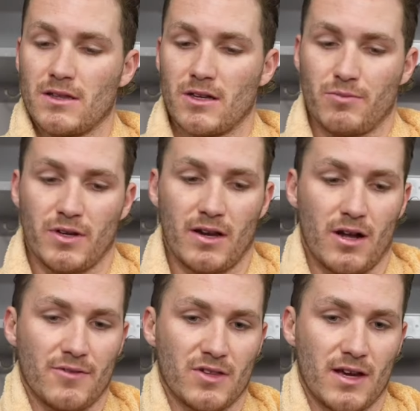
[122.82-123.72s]
there playing
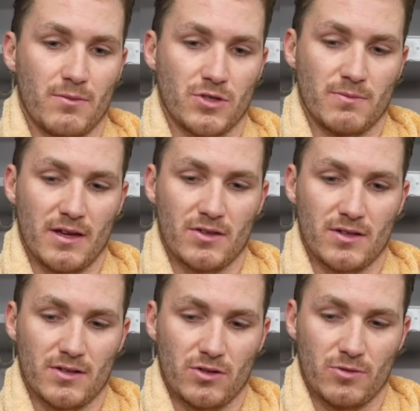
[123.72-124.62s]
offside, which makes
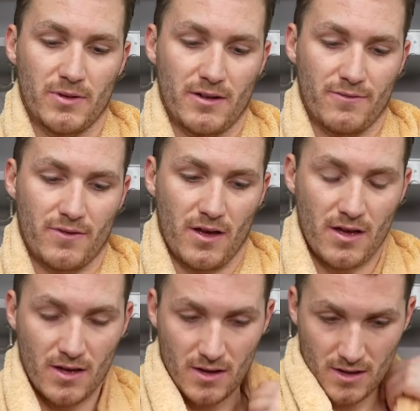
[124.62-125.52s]
it a little bit of
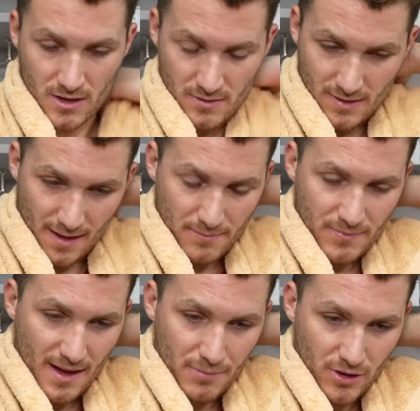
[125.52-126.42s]

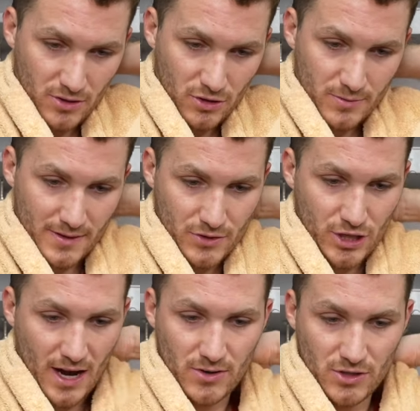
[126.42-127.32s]
that part a little bit of a
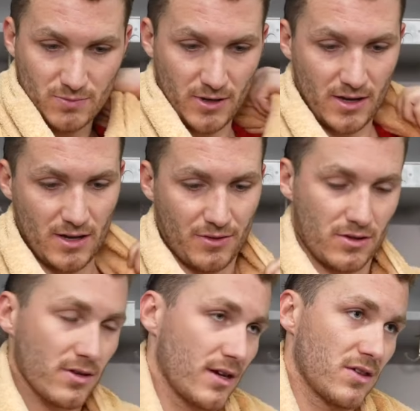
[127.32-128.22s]
challenge, but I
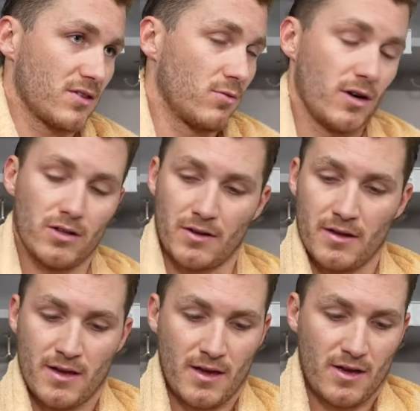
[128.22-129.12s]
thought the guys did well, and
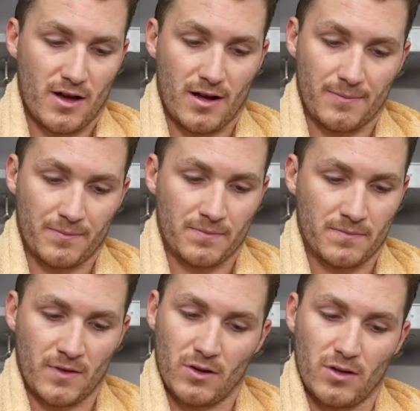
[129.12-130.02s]

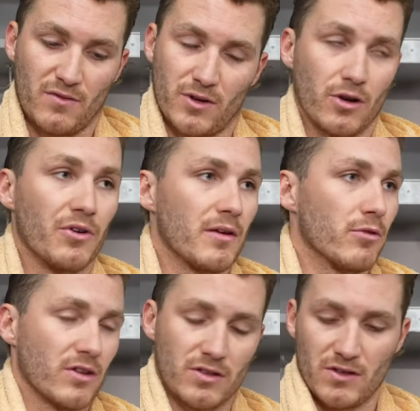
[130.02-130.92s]
I love what Oki
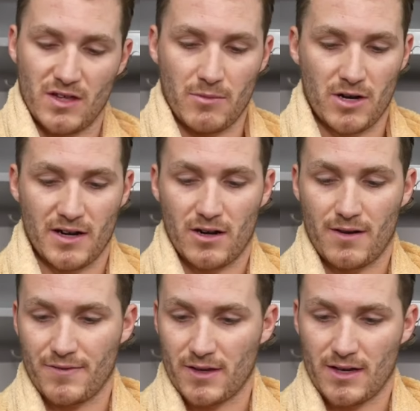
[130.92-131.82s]
brings to the team on and
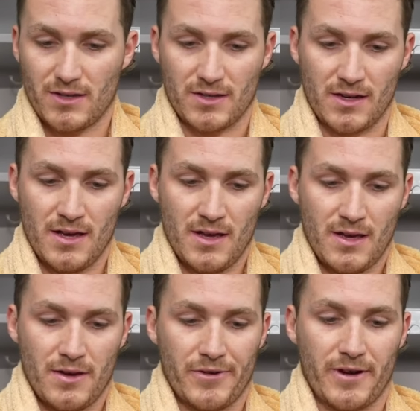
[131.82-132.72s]
off the ice, and
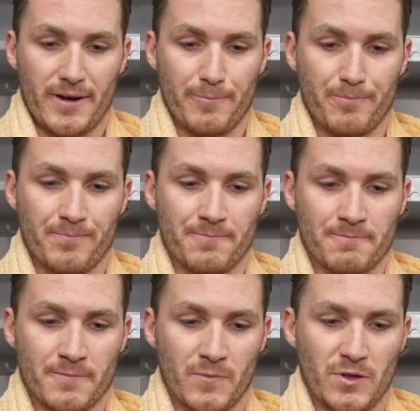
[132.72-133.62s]

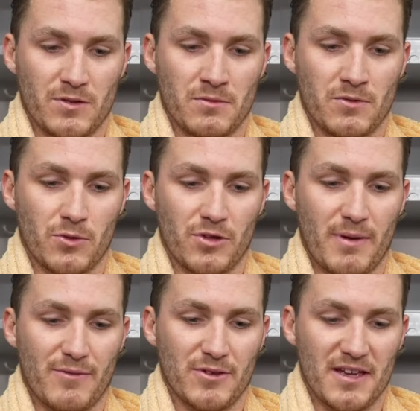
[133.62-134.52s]
we told them
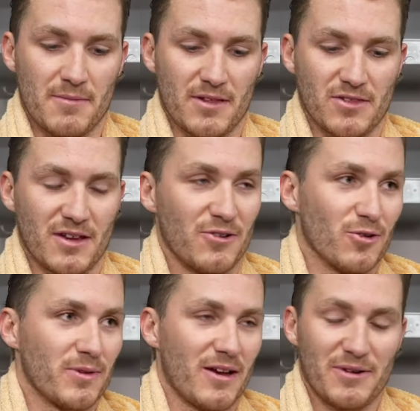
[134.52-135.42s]
after the game that's not
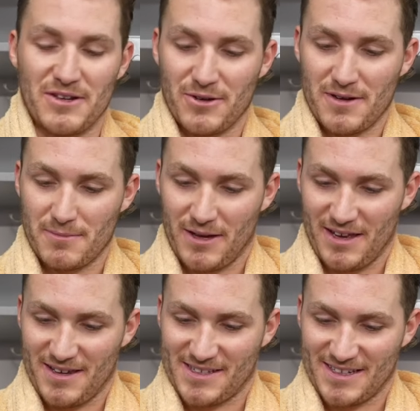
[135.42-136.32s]
normally how we do it, but
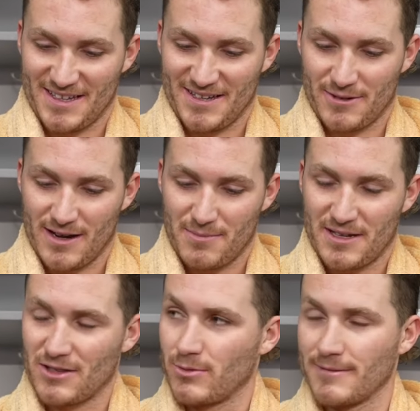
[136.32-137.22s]
we're happy to
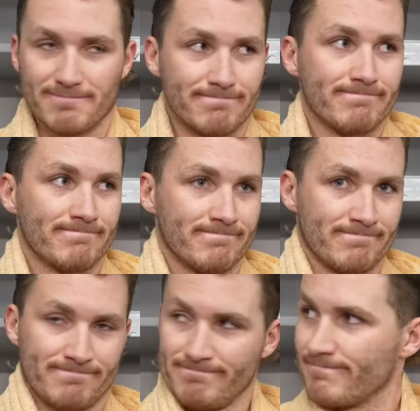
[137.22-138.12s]
get the win.
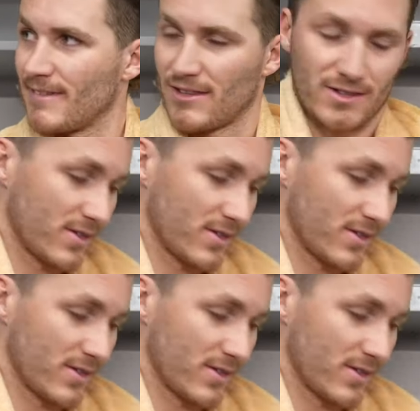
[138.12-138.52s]
Thanks, guys.